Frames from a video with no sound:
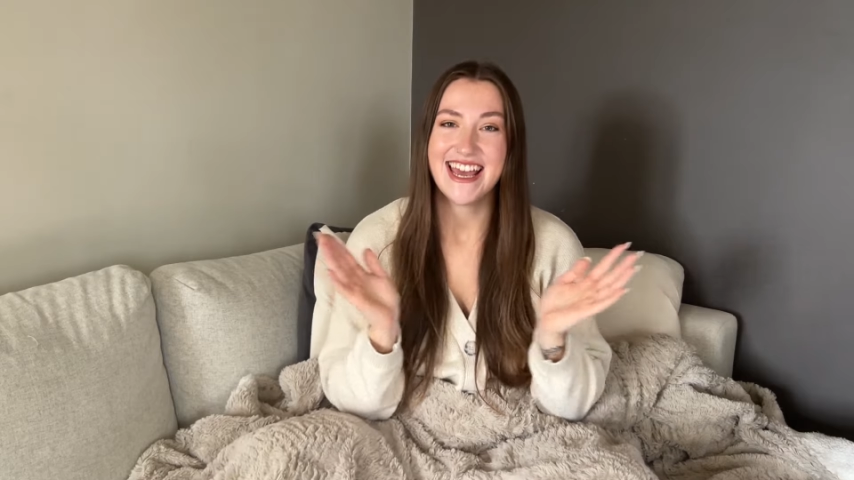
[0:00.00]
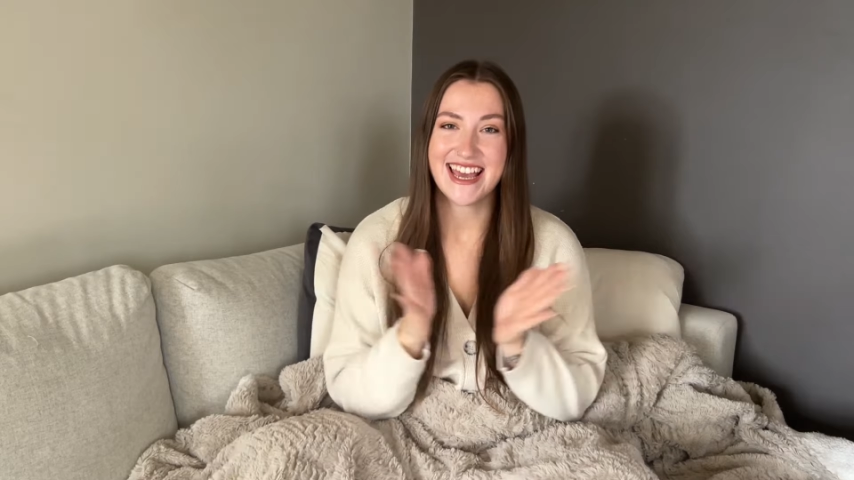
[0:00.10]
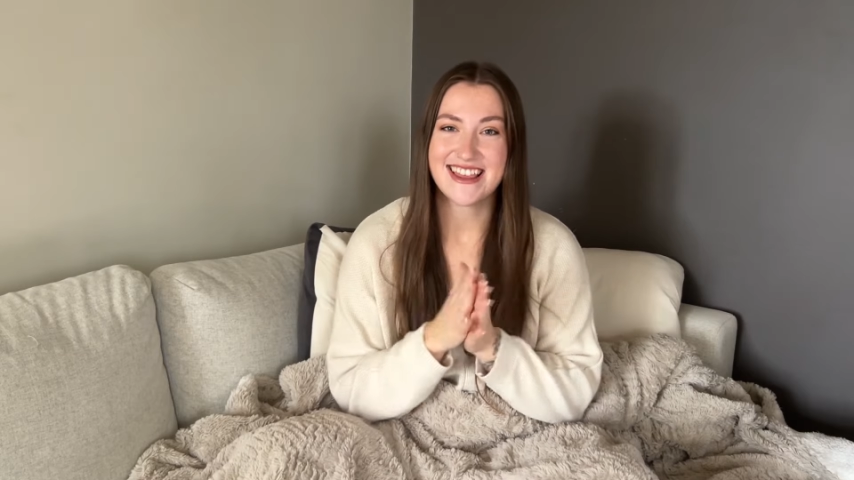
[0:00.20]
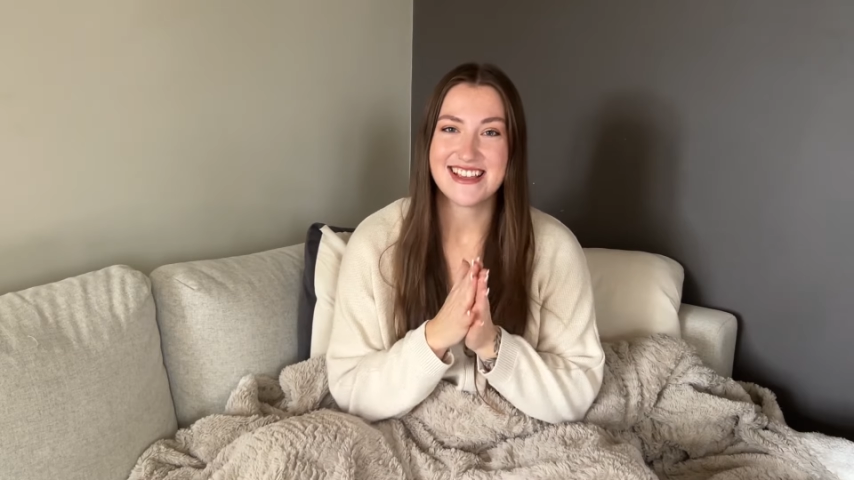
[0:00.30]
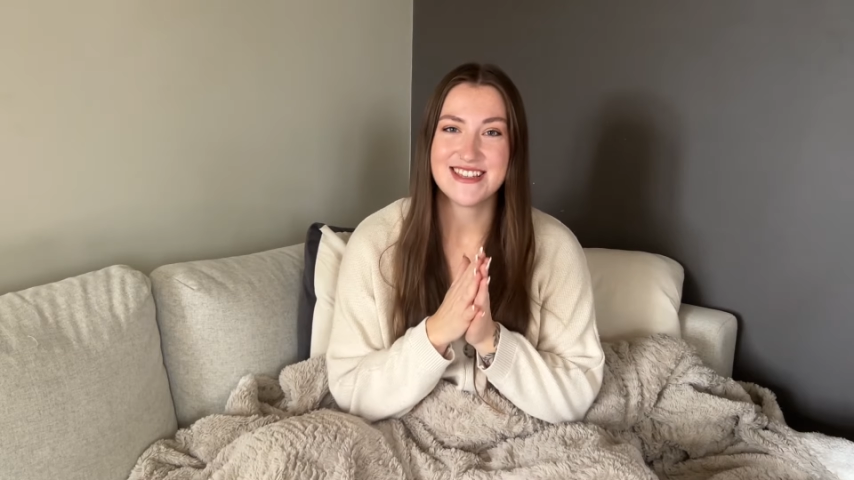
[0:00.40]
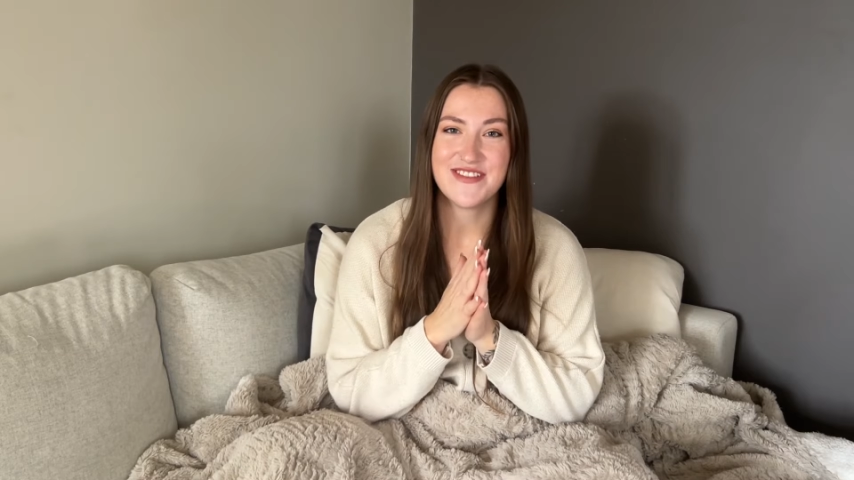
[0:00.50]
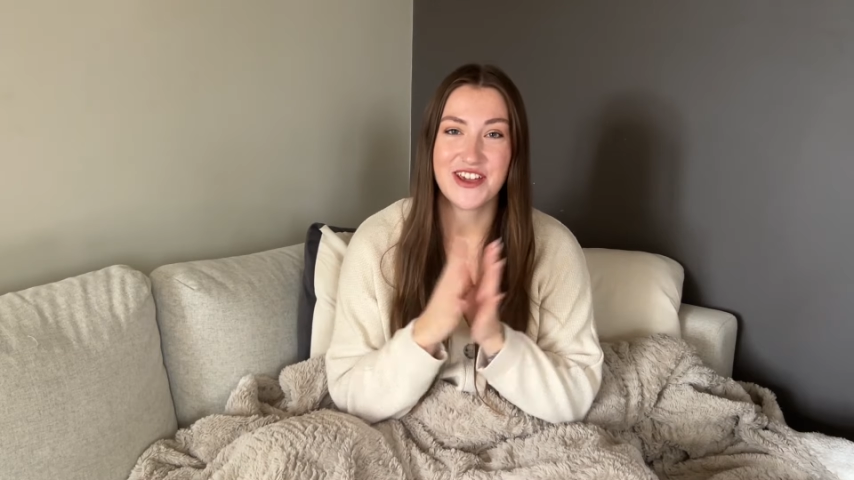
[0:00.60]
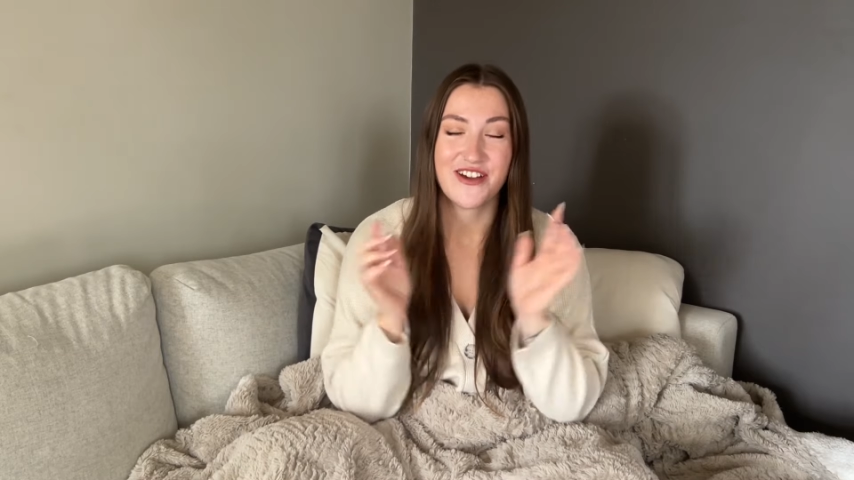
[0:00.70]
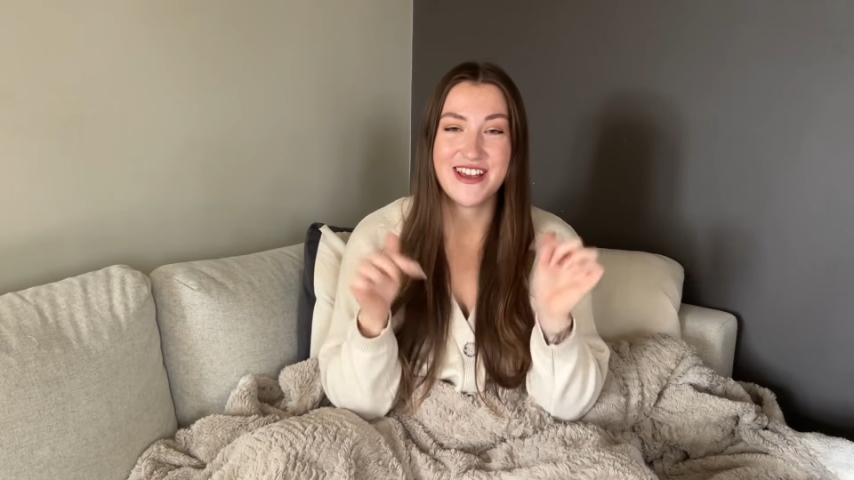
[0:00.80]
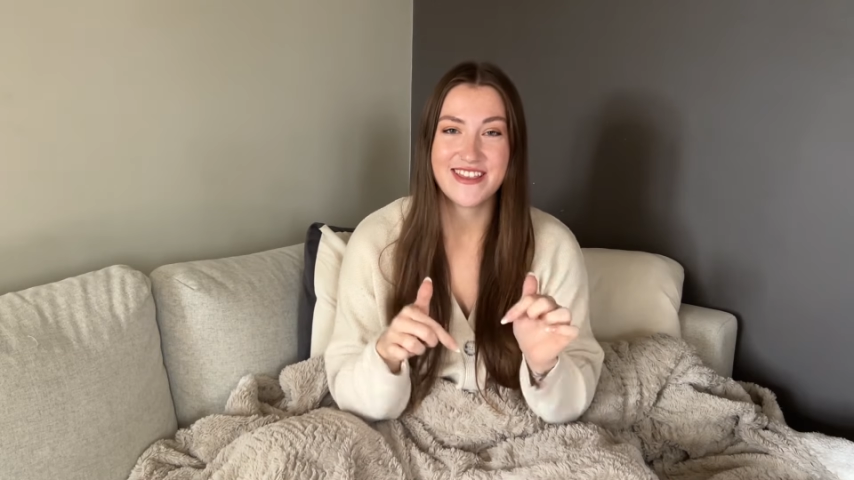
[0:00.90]
in this
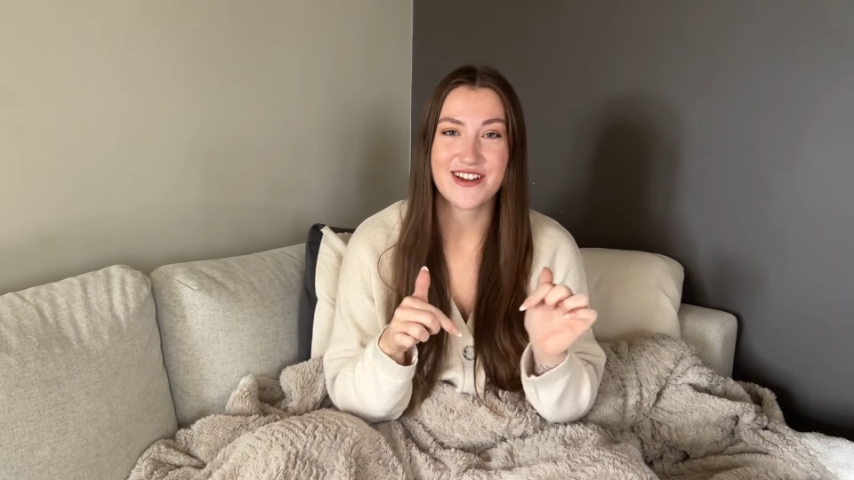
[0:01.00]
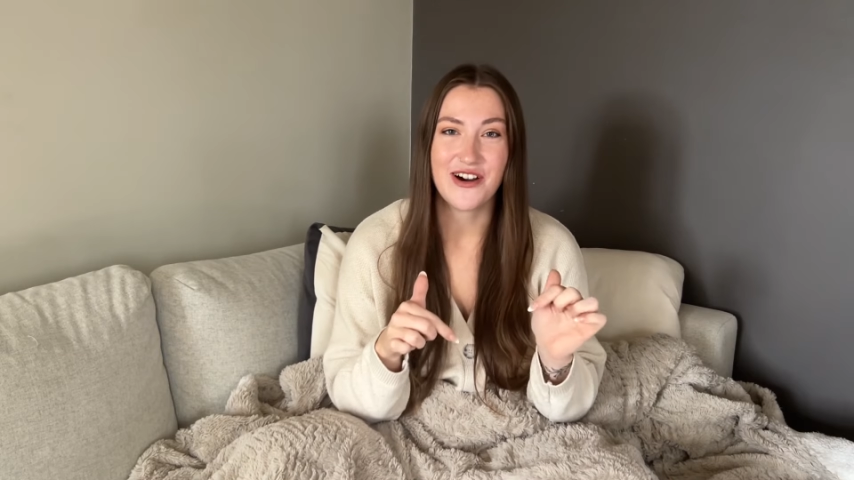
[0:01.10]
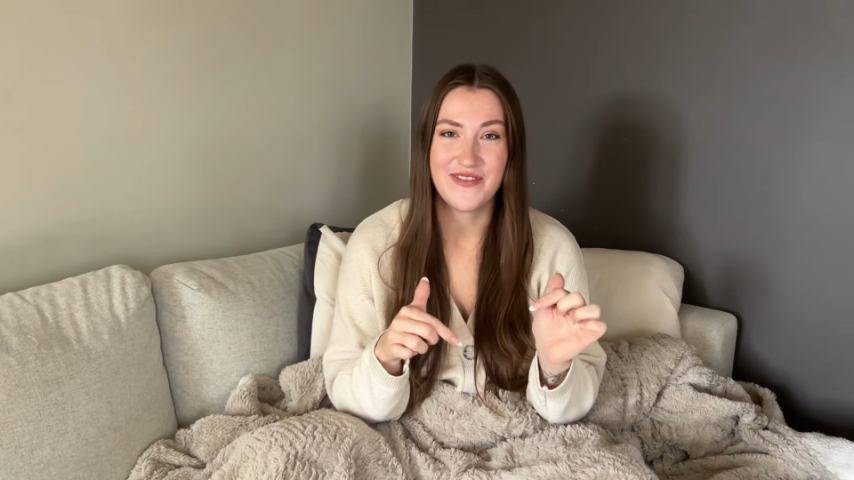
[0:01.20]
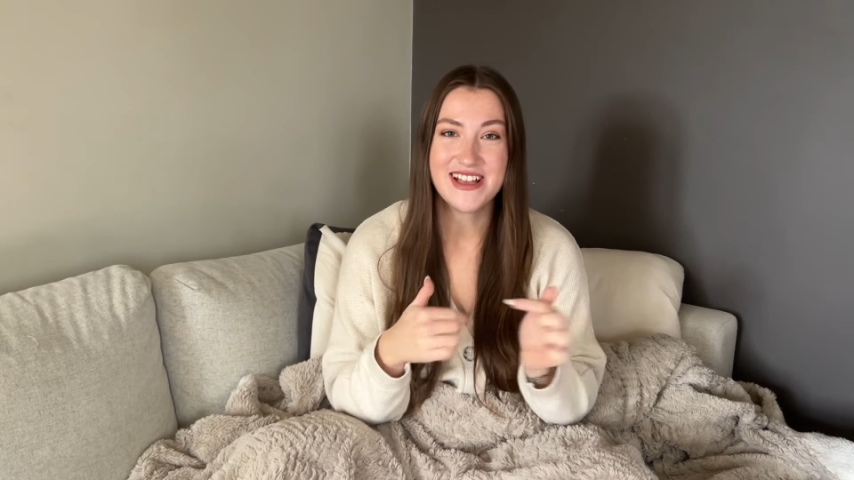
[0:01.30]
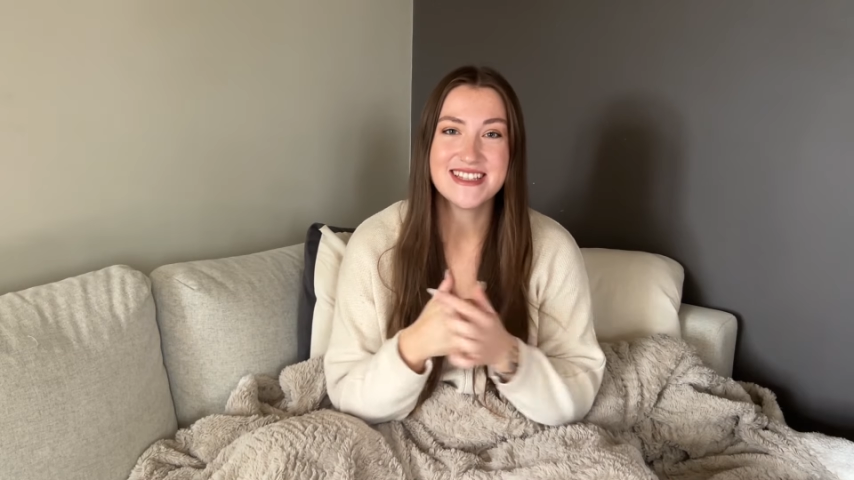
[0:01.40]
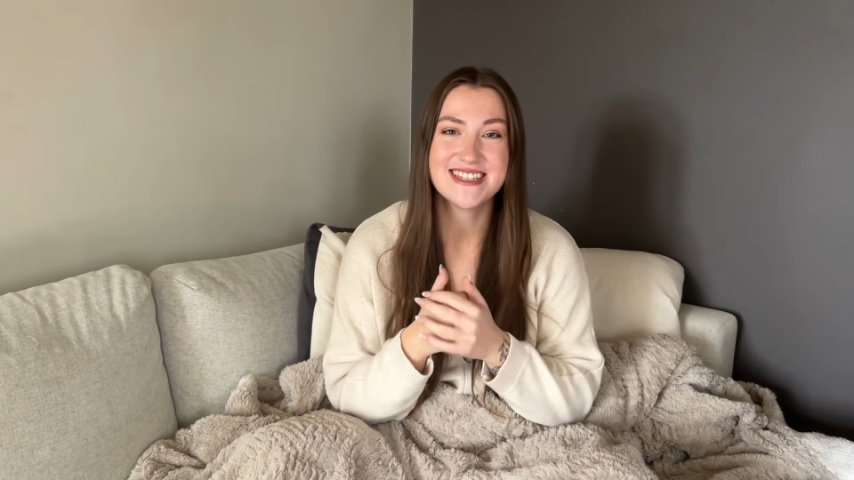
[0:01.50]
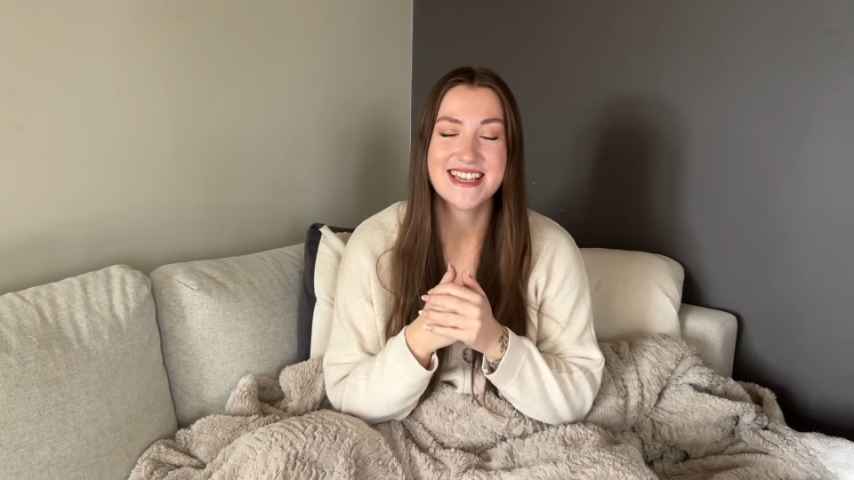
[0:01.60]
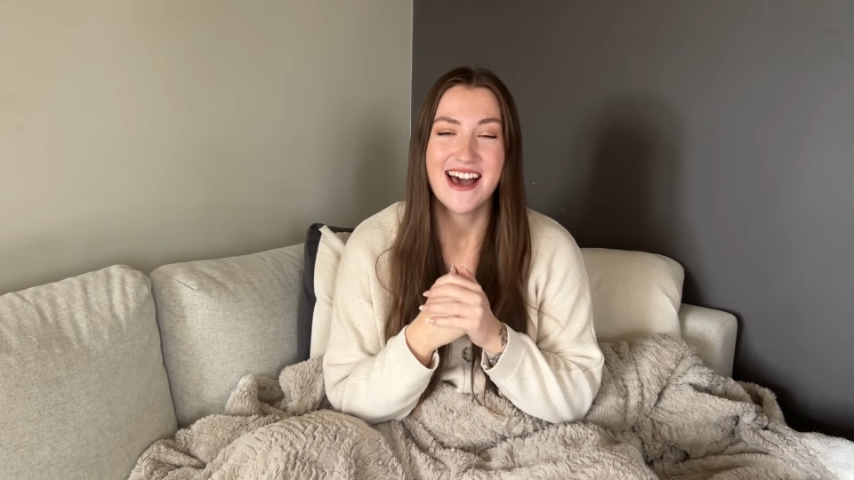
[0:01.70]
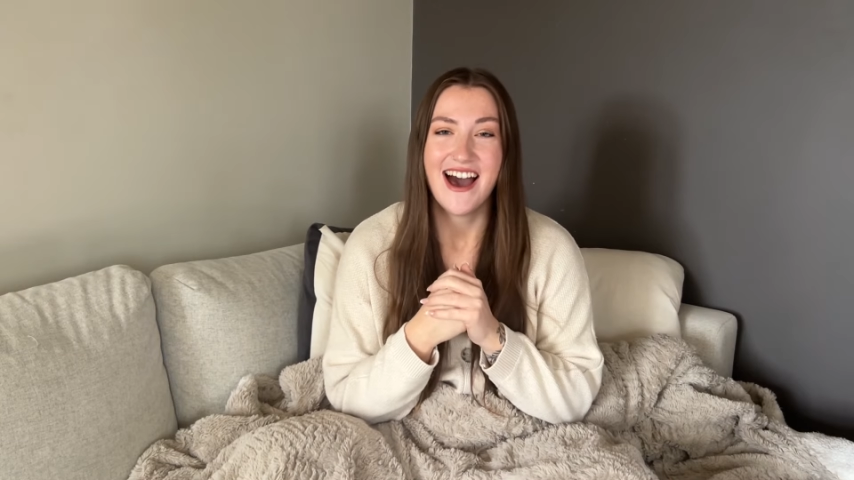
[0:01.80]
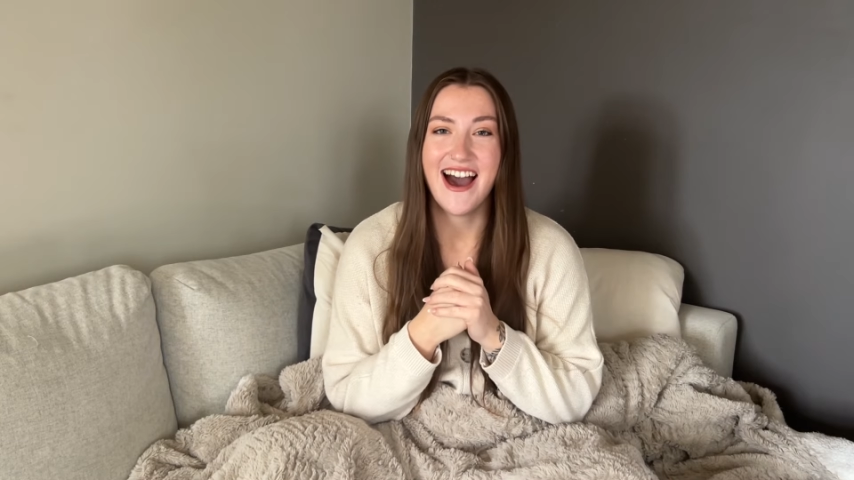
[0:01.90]
video in the comments,